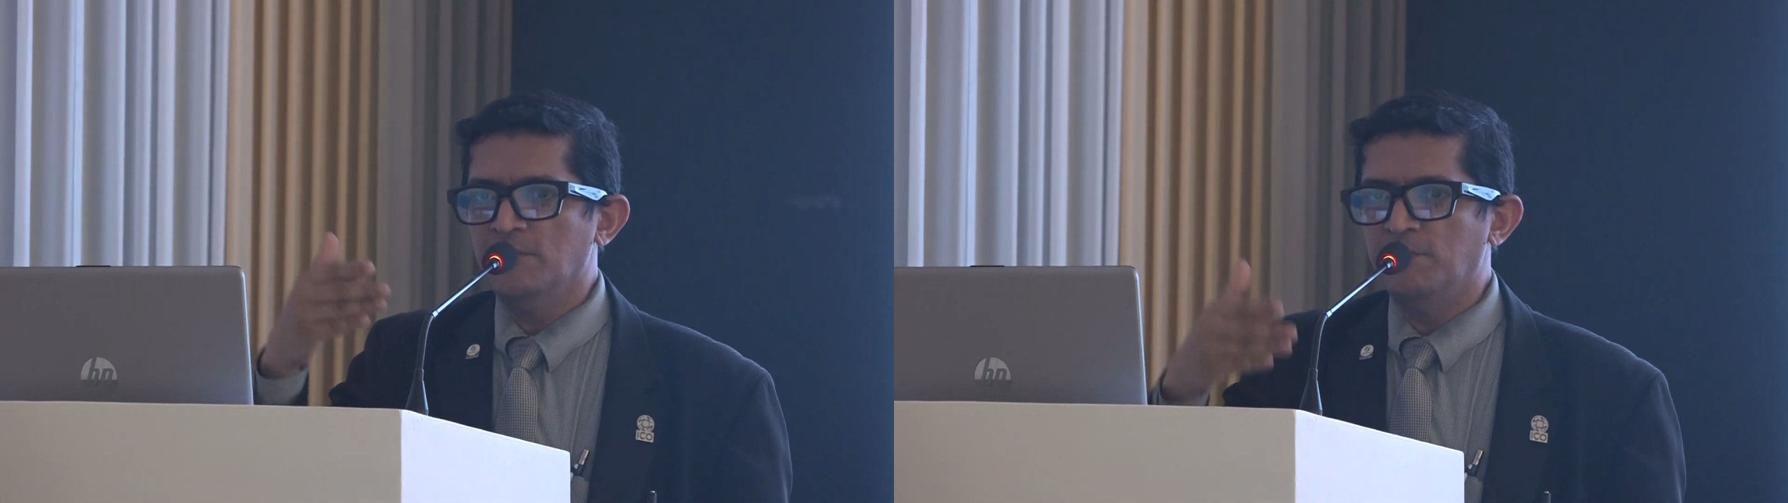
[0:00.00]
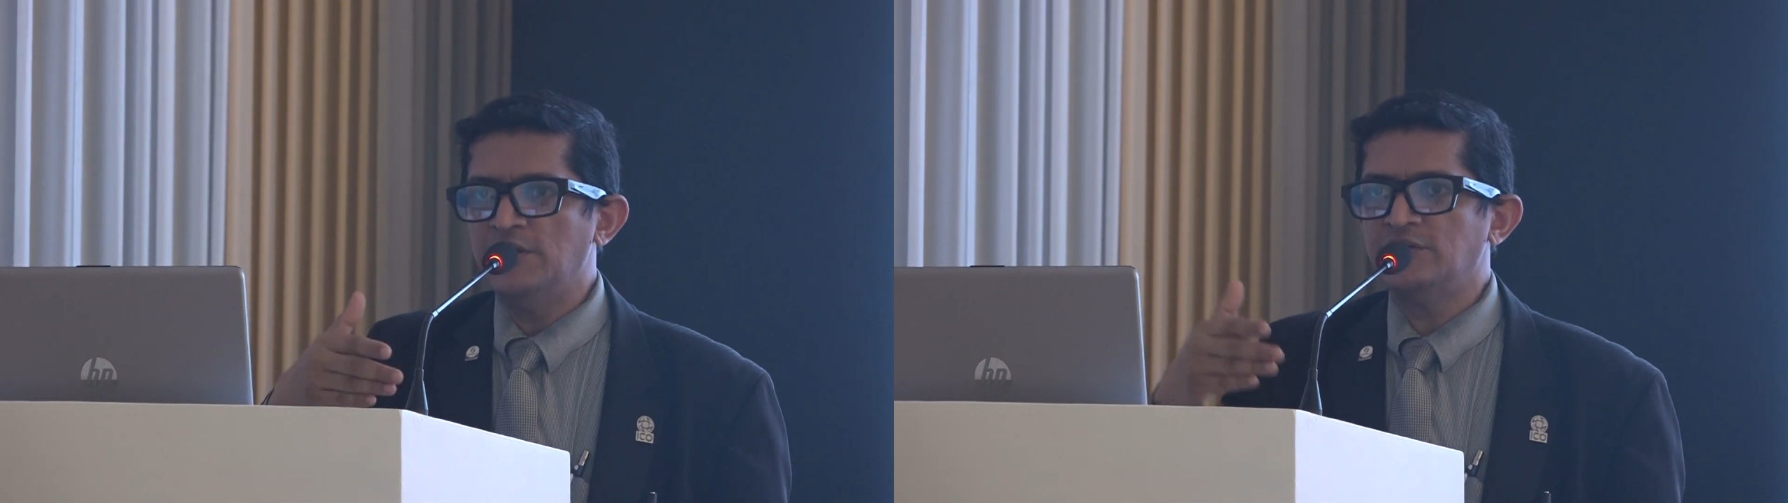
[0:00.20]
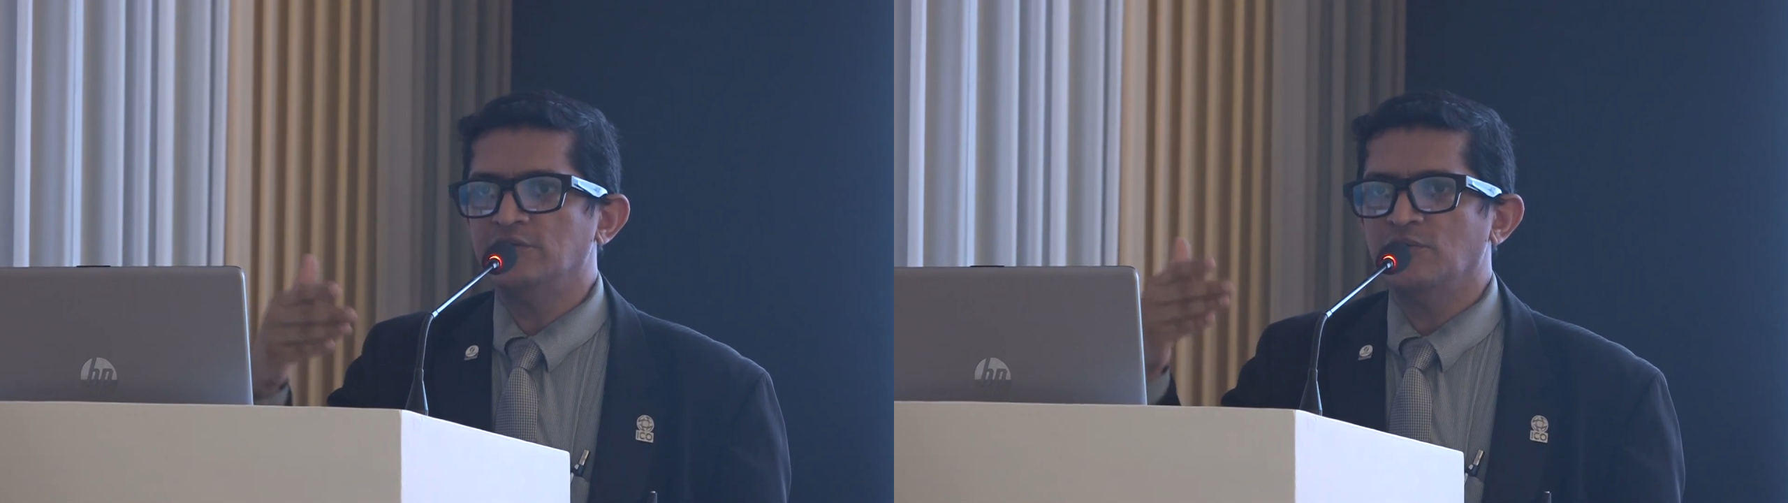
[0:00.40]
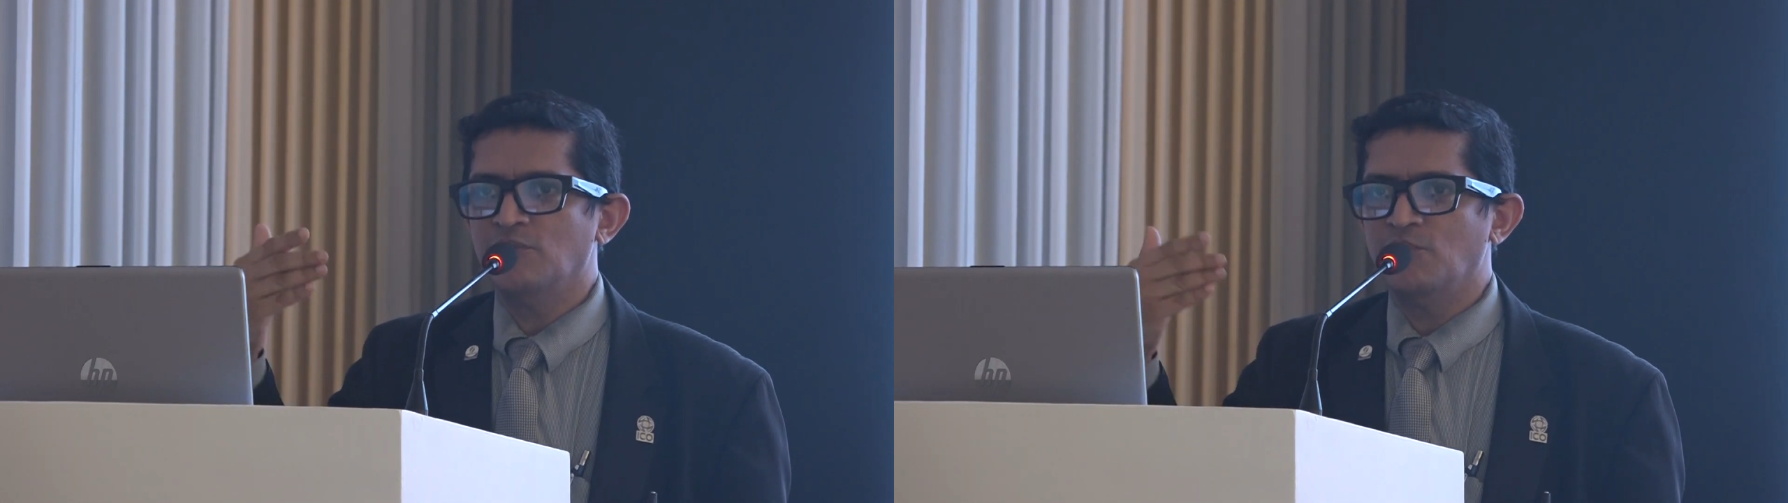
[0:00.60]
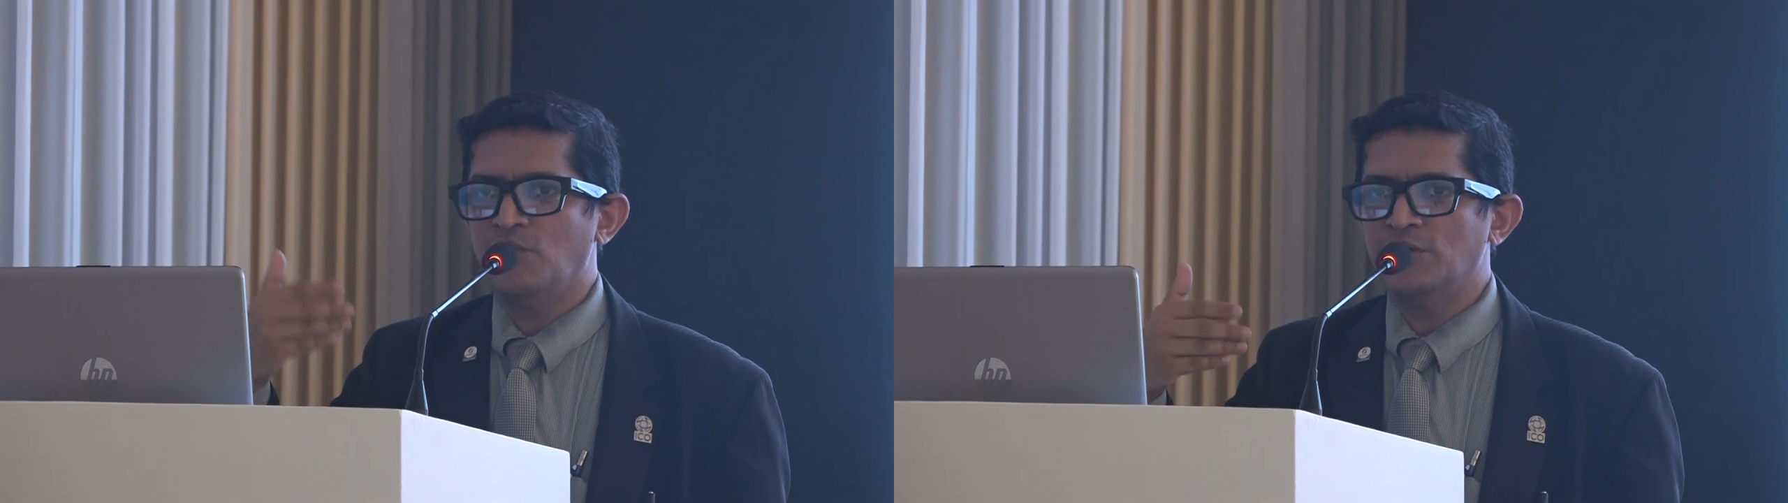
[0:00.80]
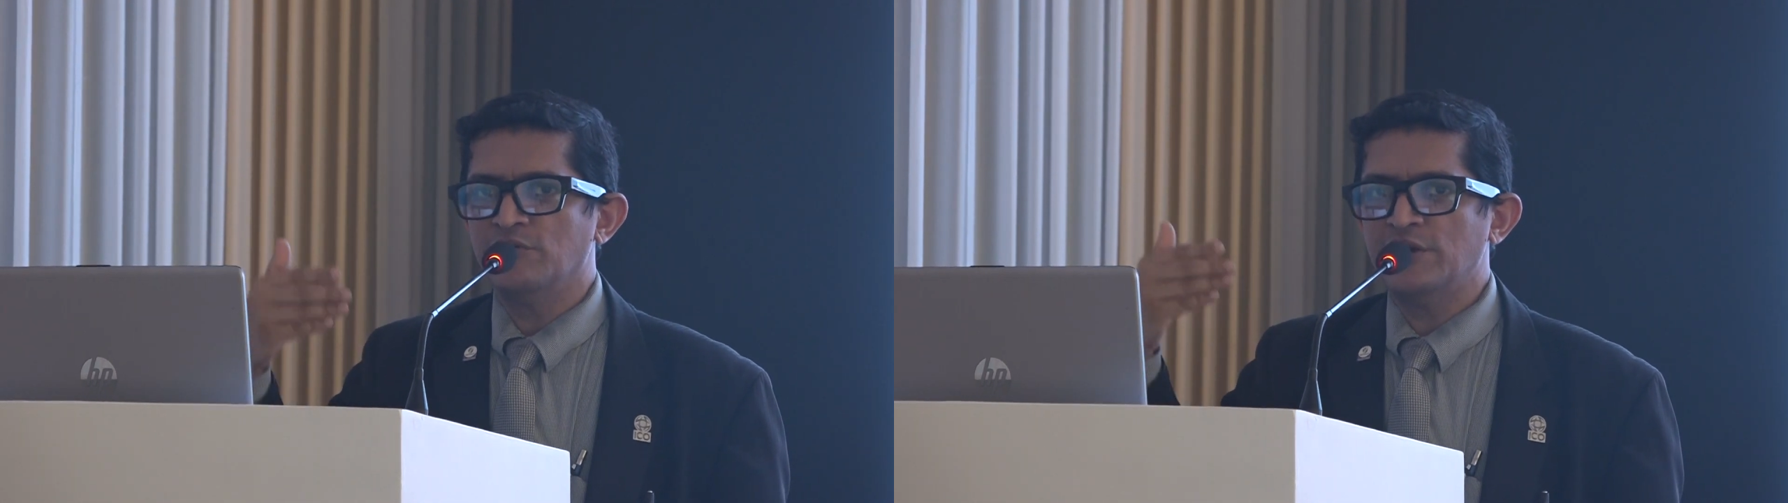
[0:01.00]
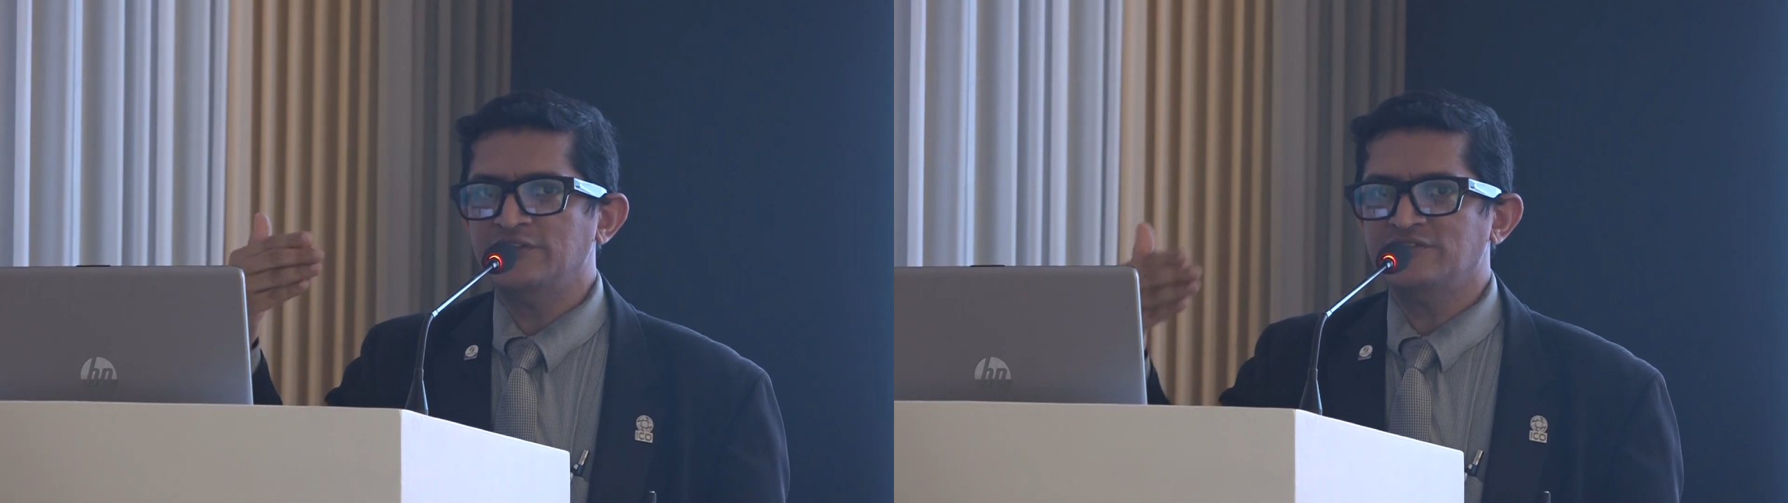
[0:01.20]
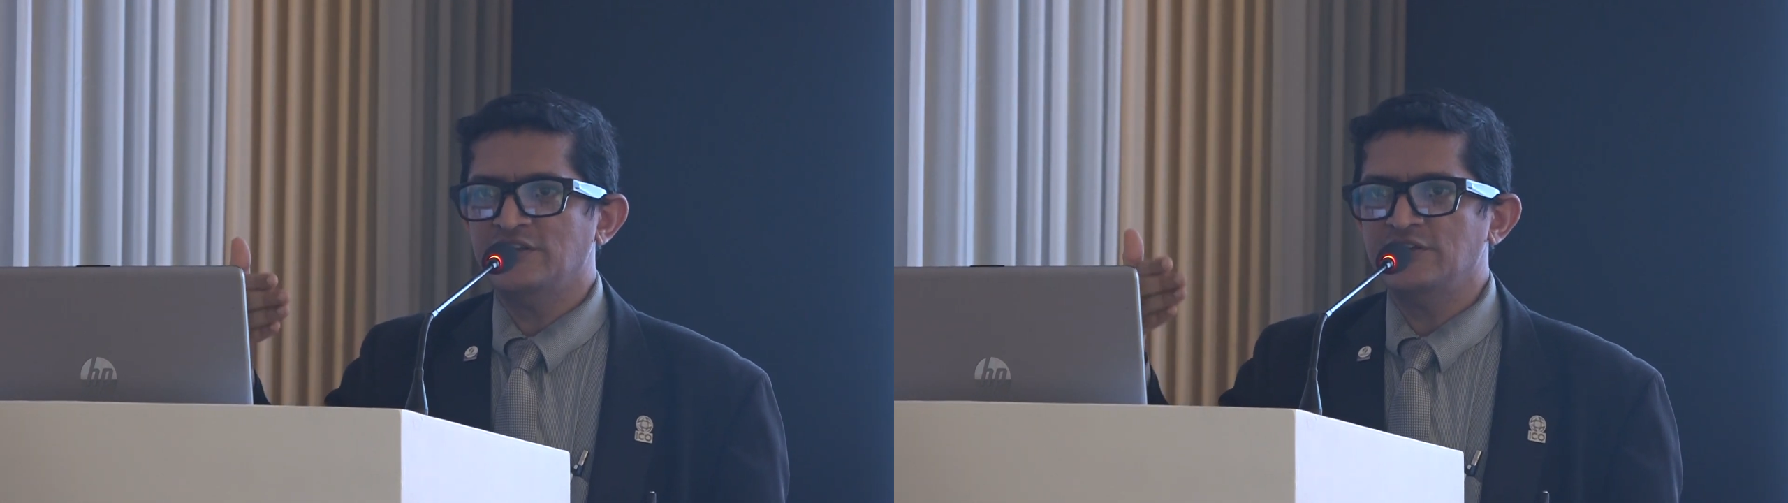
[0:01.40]
But whatever I
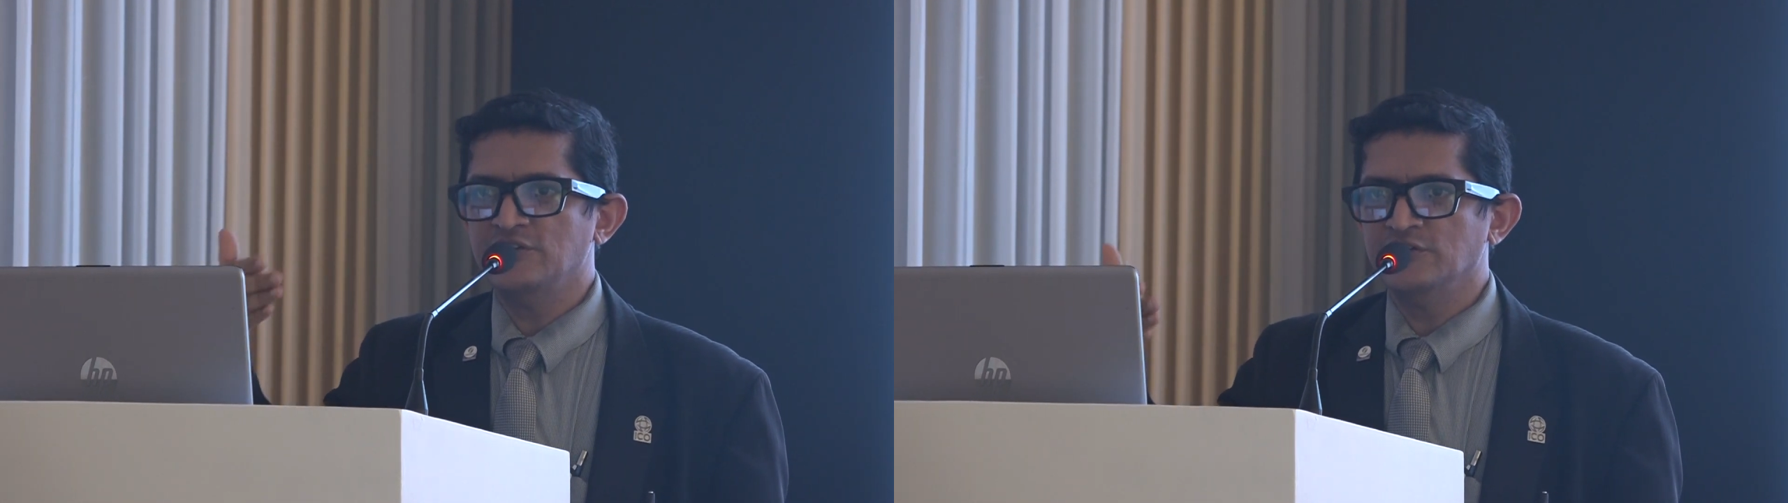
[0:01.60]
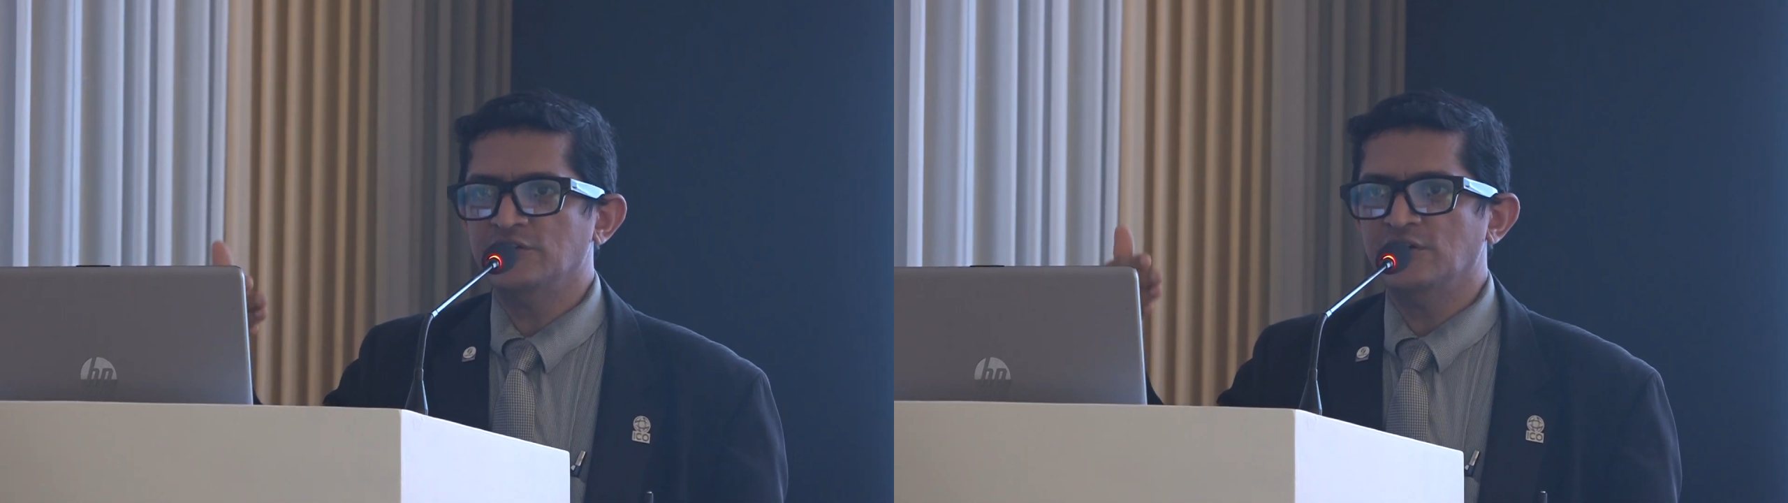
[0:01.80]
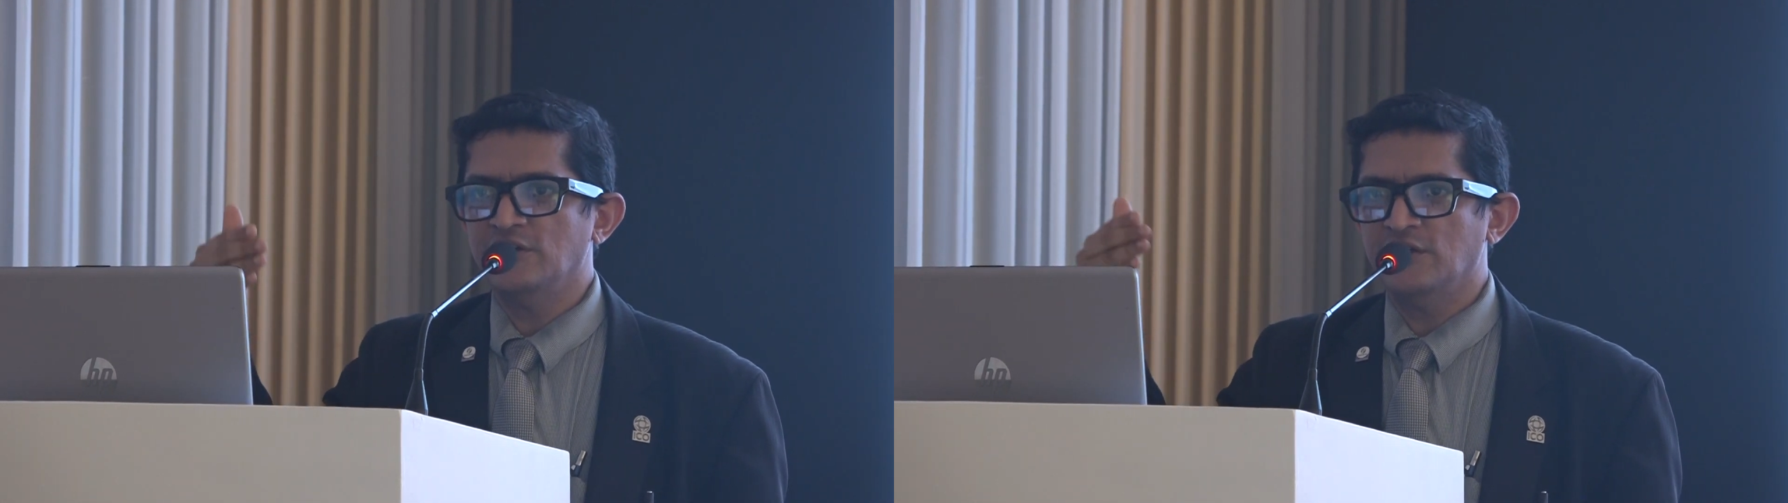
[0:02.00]
say here,